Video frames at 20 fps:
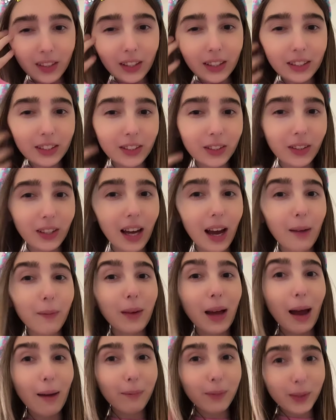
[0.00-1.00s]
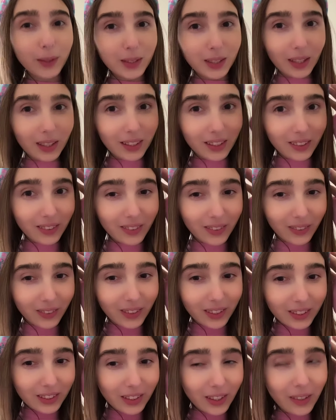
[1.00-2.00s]
See, I'm happy you said
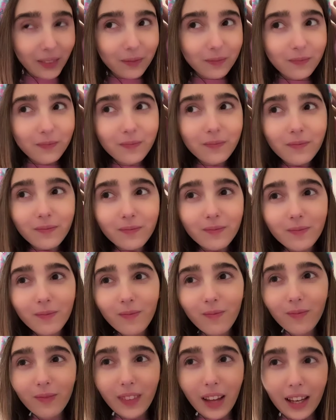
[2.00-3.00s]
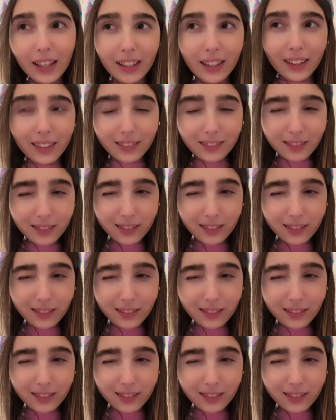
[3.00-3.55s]
unicorn, so I can